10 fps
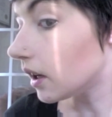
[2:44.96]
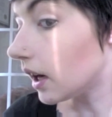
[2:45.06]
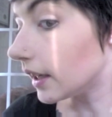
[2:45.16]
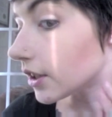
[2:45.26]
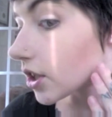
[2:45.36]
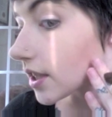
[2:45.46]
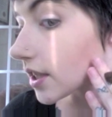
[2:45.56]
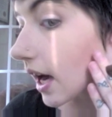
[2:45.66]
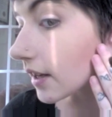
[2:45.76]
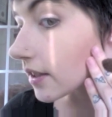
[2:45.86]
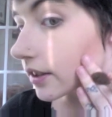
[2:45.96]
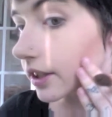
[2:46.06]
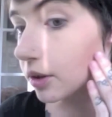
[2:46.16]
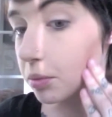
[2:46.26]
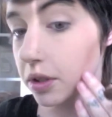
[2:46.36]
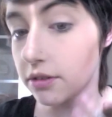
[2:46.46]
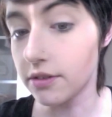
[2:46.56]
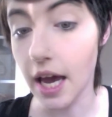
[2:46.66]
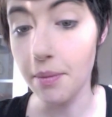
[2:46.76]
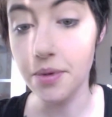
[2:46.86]
And it just adds a little bit of
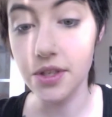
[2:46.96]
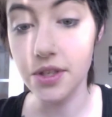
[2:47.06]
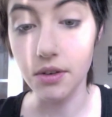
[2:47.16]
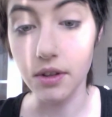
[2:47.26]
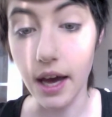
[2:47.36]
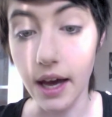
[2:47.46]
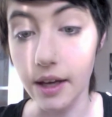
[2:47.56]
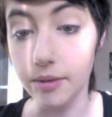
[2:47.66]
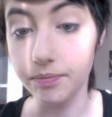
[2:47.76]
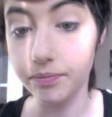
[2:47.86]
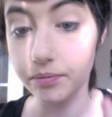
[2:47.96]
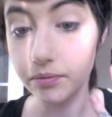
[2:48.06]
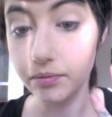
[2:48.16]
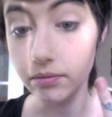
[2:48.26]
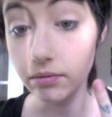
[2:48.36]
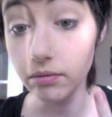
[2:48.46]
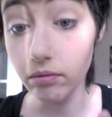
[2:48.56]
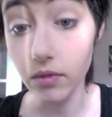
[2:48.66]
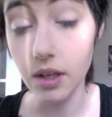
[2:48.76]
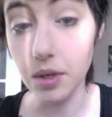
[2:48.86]
depth so that
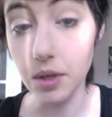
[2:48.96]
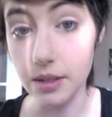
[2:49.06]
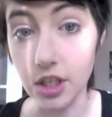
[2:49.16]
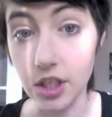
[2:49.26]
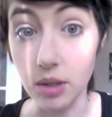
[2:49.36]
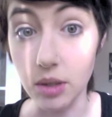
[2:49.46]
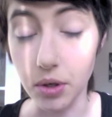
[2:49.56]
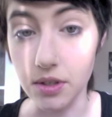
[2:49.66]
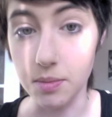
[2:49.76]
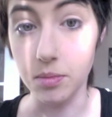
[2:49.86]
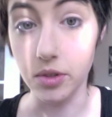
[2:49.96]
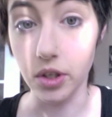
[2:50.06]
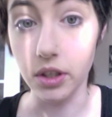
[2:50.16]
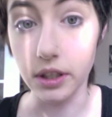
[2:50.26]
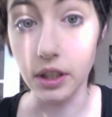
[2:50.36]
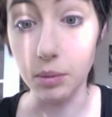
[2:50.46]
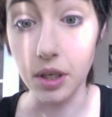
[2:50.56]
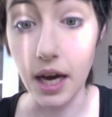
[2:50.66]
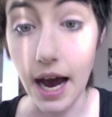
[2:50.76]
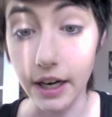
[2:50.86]
it makes my cheekbones look a little
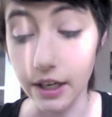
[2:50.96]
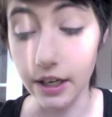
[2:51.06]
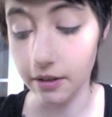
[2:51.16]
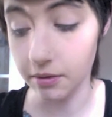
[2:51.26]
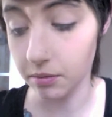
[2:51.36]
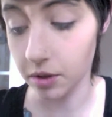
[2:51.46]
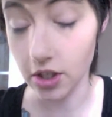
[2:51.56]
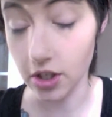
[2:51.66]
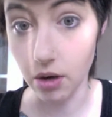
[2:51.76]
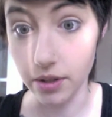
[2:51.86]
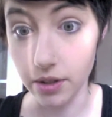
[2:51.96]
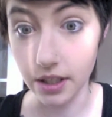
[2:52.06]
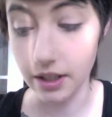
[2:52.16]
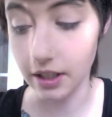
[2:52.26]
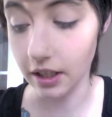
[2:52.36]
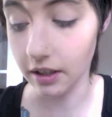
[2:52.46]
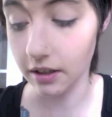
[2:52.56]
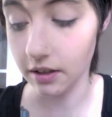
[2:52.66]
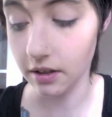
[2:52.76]
bit higher, which is always a good thing.